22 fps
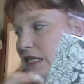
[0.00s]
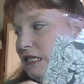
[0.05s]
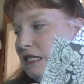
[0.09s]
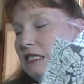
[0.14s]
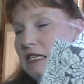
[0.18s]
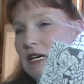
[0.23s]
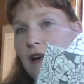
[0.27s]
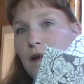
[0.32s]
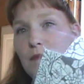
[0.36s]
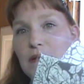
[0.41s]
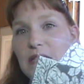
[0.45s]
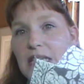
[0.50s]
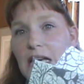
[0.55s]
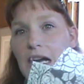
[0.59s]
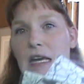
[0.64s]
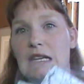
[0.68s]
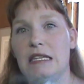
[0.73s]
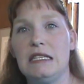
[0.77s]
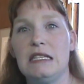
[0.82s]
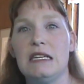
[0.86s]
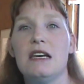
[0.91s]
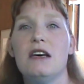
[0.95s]
the stamp
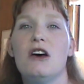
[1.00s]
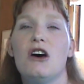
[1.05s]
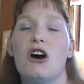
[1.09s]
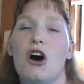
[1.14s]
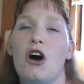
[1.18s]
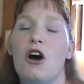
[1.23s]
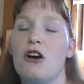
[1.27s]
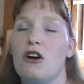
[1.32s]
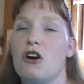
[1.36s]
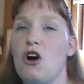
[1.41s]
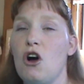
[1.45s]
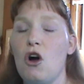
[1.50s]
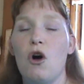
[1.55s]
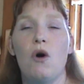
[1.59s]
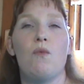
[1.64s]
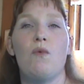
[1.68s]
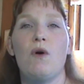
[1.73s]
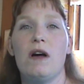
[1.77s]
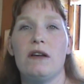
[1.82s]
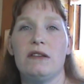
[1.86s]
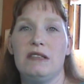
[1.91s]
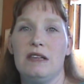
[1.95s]
sets, are all
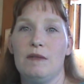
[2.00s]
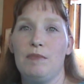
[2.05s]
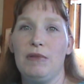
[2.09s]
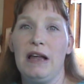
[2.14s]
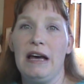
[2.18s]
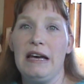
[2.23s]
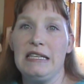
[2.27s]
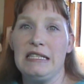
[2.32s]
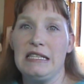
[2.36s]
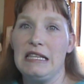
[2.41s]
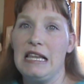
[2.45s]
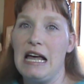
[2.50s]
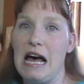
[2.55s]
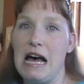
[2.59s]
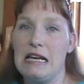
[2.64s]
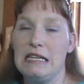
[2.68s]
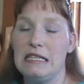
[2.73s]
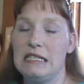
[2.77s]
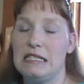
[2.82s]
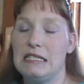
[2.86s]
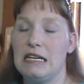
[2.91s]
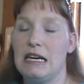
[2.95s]
while supplies
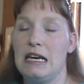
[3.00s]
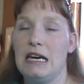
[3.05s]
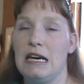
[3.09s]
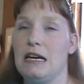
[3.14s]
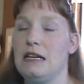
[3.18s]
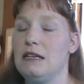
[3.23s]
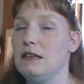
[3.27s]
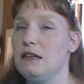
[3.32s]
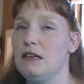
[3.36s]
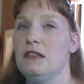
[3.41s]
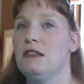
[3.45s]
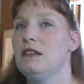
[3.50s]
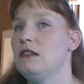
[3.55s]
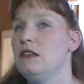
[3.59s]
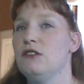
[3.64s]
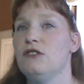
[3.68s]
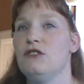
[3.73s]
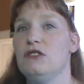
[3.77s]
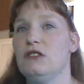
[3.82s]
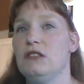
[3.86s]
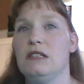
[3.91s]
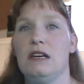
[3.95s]
last, and
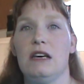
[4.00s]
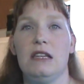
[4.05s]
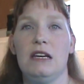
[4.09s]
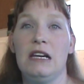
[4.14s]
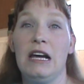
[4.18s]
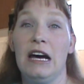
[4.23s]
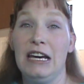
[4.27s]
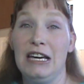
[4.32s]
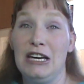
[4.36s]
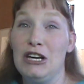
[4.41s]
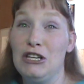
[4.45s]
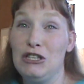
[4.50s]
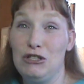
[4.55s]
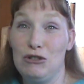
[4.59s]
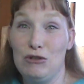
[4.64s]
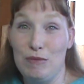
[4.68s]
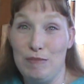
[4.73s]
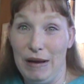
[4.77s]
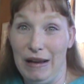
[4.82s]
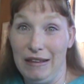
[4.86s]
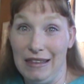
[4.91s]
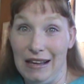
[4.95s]
there's nothing I can do
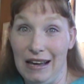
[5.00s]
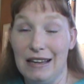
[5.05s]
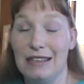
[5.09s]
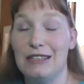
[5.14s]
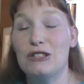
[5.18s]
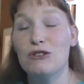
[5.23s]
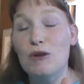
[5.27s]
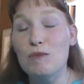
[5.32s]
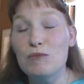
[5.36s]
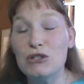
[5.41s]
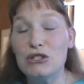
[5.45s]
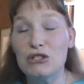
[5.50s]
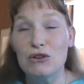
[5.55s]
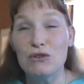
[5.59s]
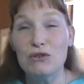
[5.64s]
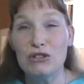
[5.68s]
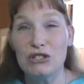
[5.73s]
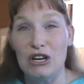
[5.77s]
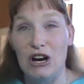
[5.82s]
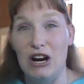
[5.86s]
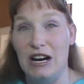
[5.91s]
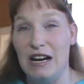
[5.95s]
about that. So I'm so
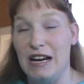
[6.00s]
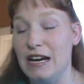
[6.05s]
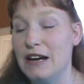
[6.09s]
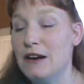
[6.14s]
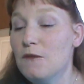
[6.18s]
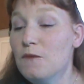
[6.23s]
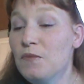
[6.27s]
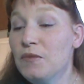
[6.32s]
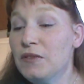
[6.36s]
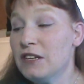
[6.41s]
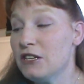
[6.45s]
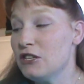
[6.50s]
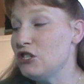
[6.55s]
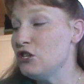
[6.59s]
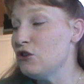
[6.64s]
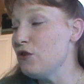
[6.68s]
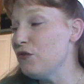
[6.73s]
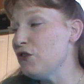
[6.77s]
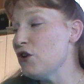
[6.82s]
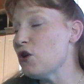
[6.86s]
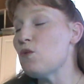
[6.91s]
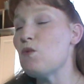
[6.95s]
sorry.
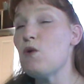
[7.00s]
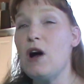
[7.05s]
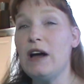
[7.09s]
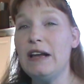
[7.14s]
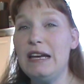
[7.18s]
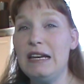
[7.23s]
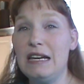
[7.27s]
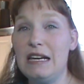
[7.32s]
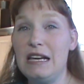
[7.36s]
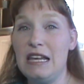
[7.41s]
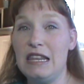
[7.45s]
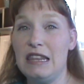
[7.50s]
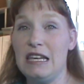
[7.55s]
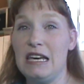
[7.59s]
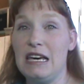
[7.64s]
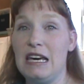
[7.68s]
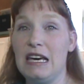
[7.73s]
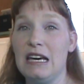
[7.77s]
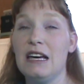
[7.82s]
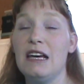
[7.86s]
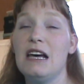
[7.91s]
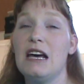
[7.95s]
So if you're wanting
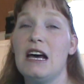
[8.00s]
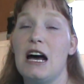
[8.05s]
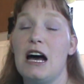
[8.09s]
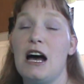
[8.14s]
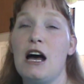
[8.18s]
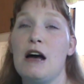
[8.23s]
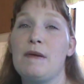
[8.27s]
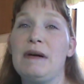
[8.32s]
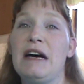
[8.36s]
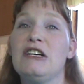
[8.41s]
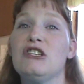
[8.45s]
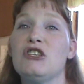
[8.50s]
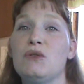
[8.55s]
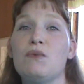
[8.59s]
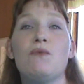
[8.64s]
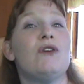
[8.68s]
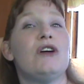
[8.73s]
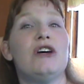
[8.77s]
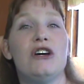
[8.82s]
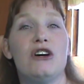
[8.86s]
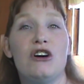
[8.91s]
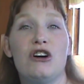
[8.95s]
anything, I just
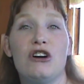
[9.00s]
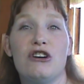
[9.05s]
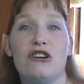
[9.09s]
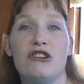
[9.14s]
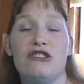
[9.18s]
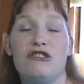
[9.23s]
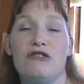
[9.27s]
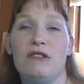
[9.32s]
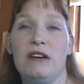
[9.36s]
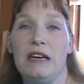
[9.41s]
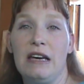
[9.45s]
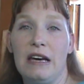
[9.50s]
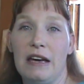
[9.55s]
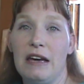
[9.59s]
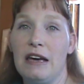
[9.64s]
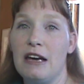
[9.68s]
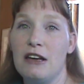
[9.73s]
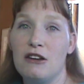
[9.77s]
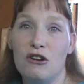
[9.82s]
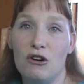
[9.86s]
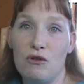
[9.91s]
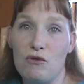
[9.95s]
want to encourage you to get
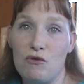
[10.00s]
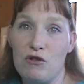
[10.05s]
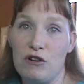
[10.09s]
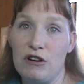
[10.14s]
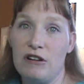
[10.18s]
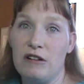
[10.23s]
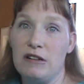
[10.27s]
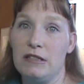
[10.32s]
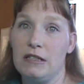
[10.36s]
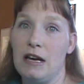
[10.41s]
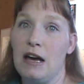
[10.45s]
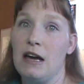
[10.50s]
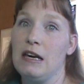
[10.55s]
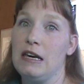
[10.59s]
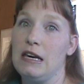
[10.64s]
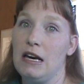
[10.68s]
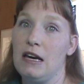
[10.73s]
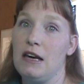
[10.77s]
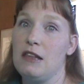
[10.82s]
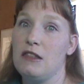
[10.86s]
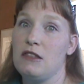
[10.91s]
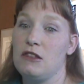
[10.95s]
in your orders and
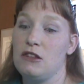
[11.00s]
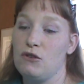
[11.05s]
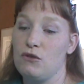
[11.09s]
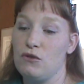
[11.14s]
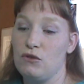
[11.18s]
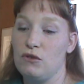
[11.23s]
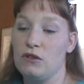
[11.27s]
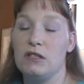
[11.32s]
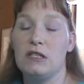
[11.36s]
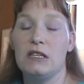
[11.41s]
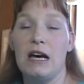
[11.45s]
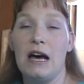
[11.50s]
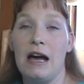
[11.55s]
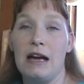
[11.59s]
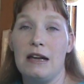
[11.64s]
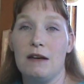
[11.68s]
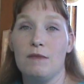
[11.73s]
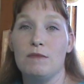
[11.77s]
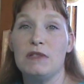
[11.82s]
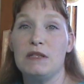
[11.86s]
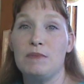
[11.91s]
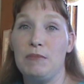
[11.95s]
get those
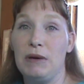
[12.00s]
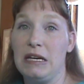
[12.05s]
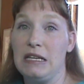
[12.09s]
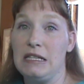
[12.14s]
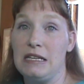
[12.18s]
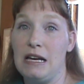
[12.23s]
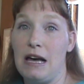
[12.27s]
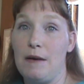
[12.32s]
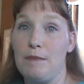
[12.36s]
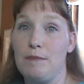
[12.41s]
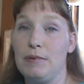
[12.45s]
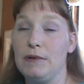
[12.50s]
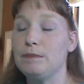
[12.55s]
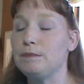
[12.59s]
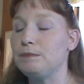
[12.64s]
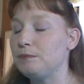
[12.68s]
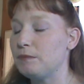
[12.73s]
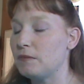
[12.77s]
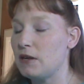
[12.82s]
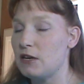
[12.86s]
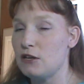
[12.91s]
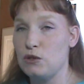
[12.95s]
items picked up,
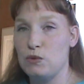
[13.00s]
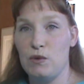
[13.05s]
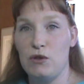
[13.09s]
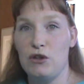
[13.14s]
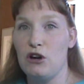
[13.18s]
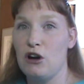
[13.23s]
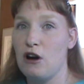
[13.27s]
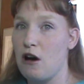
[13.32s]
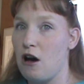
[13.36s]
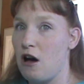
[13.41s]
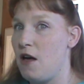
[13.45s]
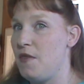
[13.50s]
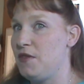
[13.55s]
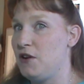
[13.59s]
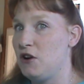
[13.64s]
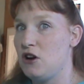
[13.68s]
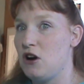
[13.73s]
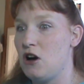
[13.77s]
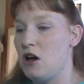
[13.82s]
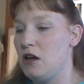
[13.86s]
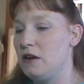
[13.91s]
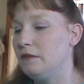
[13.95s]
because when they're gone, they're
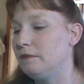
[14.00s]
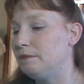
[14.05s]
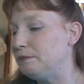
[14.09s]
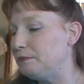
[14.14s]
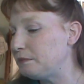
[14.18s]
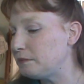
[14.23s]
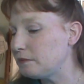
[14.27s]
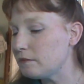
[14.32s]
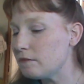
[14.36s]
gone.